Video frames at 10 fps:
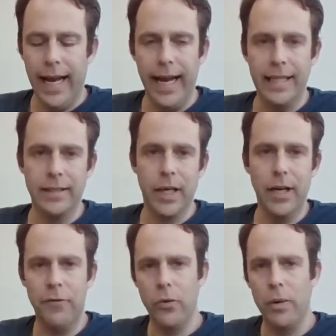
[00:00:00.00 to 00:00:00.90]
And
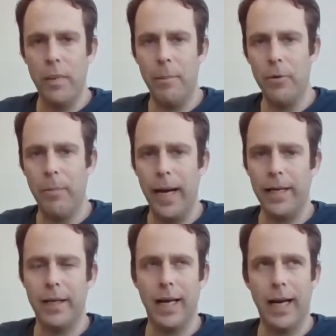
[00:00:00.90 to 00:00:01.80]
if you remember
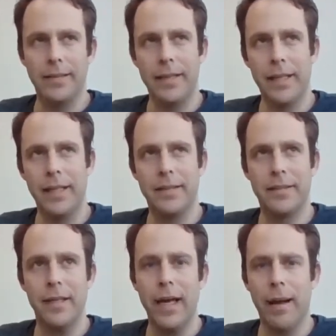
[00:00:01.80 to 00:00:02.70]
back, I think it's
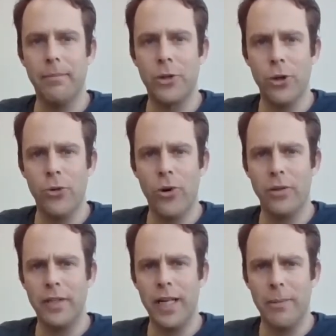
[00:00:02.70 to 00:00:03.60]
TM2
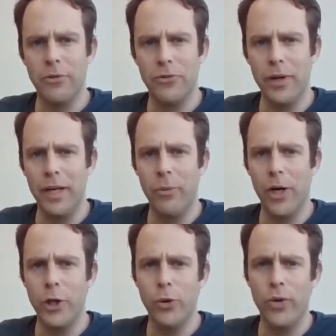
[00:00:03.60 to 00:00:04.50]
or TM3
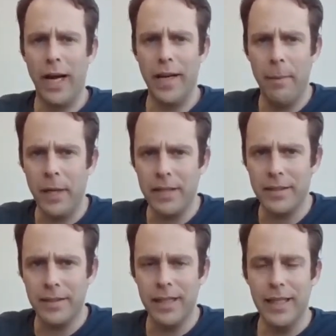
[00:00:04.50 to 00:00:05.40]
where you do
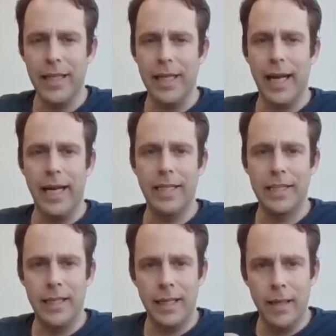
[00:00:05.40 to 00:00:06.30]
dynamics, and
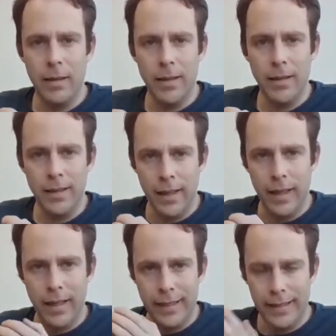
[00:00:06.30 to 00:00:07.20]

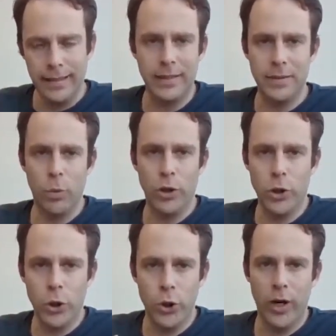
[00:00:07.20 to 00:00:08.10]
this is what
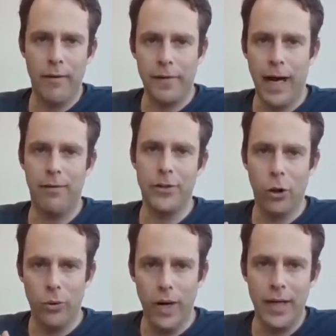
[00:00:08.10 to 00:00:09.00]
you should have covered
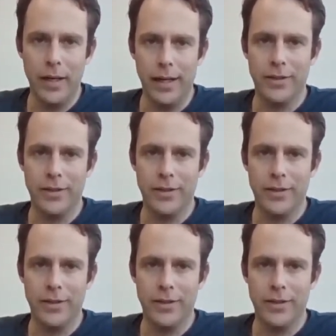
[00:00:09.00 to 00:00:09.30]
already.